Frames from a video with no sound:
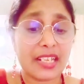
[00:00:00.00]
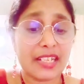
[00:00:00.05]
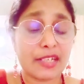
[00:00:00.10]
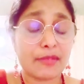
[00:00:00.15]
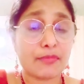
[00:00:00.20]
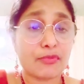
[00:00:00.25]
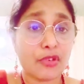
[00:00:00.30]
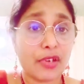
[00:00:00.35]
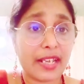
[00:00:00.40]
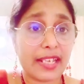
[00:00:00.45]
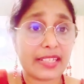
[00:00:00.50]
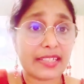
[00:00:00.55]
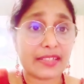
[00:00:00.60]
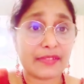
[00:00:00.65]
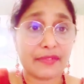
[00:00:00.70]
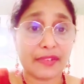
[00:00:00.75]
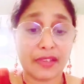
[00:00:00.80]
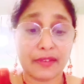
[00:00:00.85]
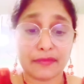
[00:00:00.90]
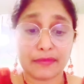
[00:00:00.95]

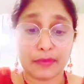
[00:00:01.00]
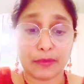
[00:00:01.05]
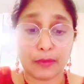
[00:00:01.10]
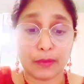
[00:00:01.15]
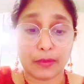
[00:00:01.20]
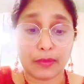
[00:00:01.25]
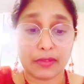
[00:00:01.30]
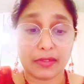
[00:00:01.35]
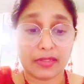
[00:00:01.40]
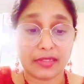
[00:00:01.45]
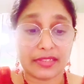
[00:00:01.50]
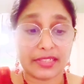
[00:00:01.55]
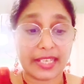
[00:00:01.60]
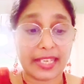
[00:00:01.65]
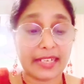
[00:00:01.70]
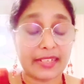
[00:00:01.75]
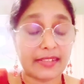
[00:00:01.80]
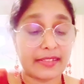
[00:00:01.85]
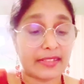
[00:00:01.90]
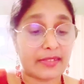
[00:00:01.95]
depressed, fearful,
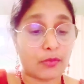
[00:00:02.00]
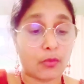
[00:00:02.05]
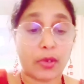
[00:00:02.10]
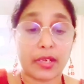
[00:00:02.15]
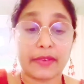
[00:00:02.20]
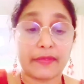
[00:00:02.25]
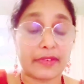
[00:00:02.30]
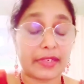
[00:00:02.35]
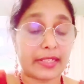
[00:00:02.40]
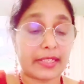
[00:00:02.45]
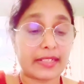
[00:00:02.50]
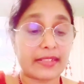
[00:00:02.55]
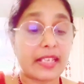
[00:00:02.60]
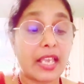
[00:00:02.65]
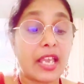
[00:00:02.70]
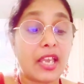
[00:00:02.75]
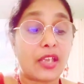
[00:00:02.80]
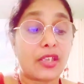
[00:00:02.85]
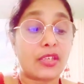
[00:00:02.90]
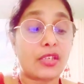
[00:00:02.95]
jealous, whatever it is,
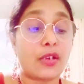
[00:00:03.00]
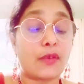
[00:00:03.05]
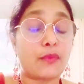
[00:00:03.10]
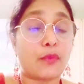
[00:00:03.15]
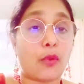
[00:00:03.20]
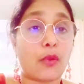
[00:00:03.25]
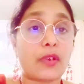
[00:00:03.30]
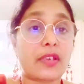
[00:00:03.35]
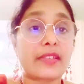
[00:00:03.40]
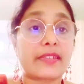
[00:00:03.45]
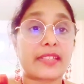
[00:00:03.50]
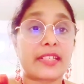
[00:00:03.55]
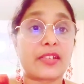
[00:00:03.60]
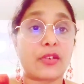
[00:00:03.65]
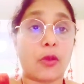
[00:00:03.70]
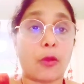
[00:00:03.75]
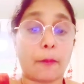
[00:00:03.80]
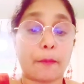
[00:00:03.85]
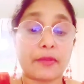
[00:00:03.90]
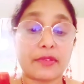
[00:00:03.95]
you're focused in
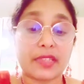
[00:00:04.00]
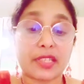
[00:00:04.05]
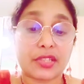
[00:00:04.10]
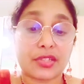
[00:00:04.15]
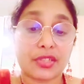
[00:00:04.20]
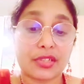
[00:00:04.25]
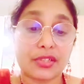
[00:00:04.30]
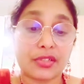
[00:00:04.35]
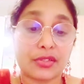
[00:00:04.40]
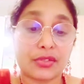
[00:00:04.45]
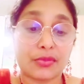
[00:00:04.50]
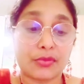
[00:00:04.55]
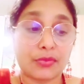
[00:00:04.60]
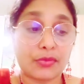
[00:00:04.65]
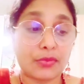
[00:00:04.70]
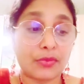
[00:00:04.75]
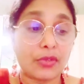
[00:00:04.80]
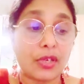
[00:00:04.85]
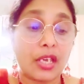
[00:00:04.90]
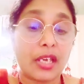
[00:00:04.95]
opposition
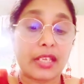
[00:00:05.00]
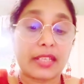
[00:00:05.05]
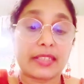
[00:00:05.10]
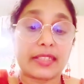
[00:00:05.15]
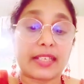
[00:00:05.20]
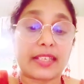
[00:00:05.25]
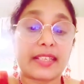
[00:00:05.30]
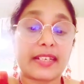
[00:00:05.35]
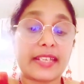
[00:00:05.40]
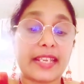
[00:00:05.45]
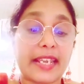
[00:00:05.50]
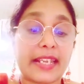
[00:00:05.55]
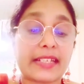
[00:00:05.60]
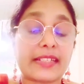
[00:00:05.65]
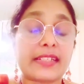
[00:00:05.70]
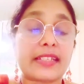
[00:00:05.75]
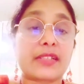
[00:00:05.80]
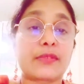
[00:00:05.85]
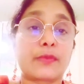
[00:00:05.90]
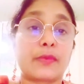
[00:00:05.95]
to the
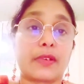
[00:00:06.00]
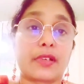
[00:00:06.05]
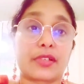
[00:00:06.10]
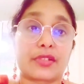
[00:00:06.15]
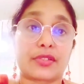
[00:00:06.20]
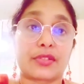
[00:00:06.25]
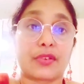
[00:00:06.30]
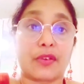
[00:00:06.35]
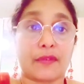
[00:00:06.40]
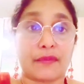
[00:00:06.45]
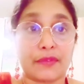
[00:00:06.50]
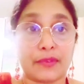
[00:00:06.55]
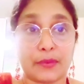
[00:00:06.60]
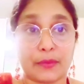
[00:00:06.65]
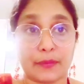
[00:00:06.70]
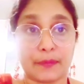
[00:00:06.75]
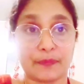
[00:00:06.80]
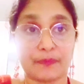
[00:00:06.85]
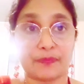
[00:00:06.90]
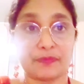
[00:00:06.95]
created version of
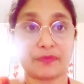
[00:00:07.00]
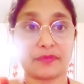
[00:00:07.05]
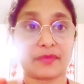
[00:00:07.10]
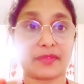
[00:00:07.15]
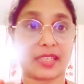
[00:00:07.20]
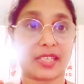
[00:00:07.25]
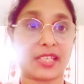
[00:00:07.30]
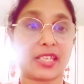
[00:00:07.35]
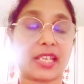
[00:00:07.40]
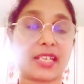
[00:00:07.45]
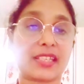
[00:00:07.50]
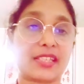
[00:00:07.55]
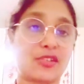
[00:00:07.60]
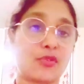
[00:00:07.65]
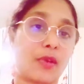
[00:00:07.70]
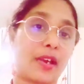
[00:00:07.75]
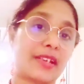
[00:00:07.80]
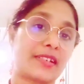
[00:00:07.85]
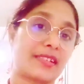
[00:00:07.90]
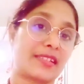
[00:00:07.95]
you. Yet
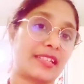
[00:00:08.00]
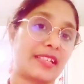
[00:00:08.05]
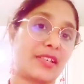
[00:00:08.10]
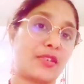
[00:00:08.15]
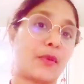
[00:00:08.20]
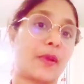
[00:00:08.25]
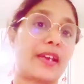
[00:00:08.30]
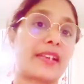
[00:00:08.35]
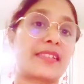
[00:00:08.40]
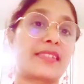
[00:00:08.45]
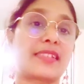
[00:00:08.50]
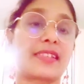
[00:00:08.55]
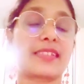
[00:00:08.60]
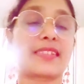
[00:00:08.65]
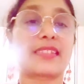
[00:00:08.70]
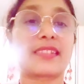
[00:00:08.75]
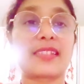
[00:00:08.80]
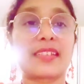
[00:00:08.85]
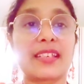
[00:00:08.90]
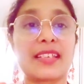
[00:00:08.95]
you are
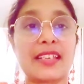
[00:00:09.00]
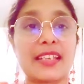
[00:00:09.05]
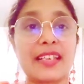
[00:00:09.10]
just